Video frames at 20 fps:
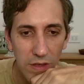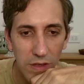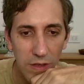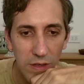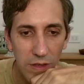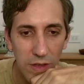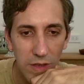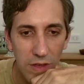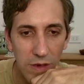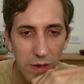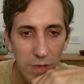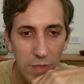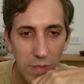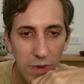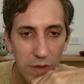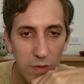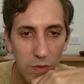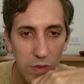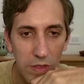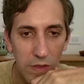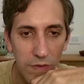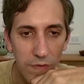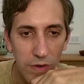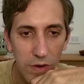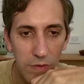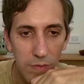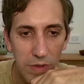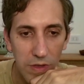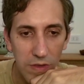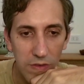Okay, I'll play queen
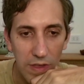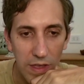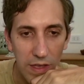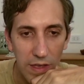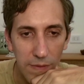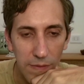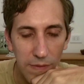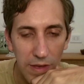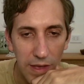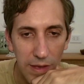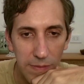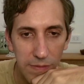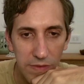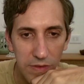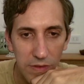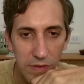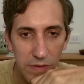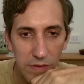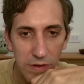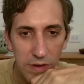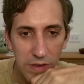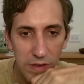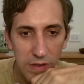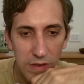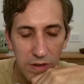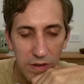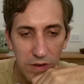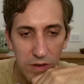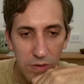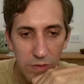d4 because I have absolutely
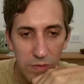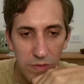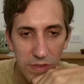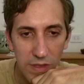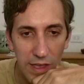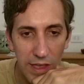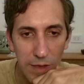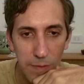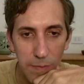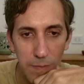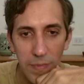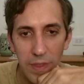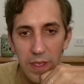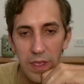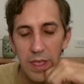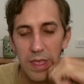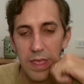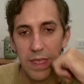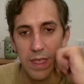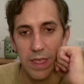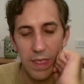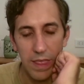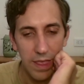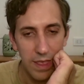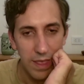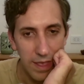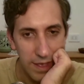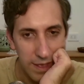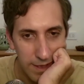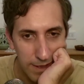no time.
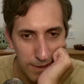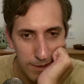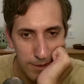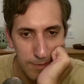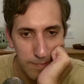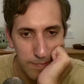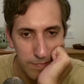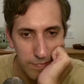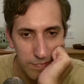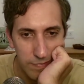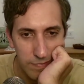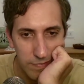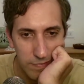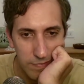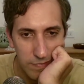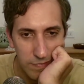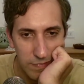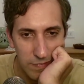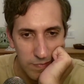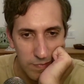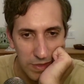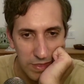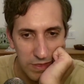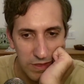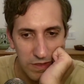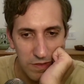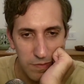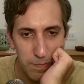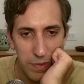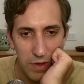But
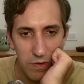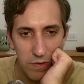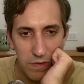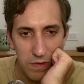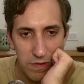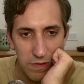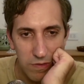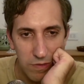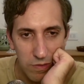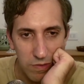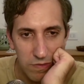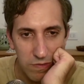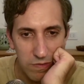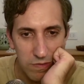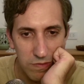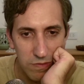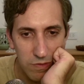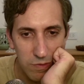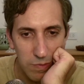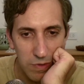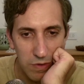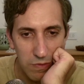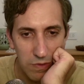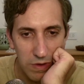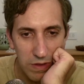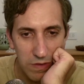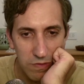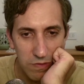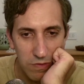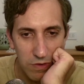this pawn looks to be a
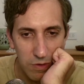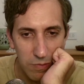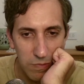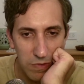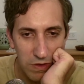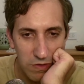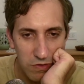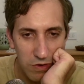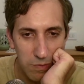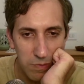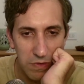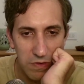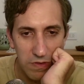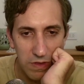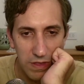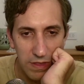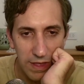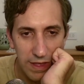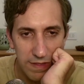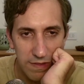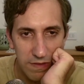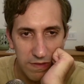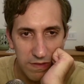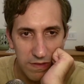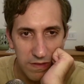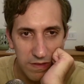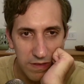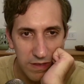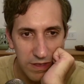really strong. Bishop b7.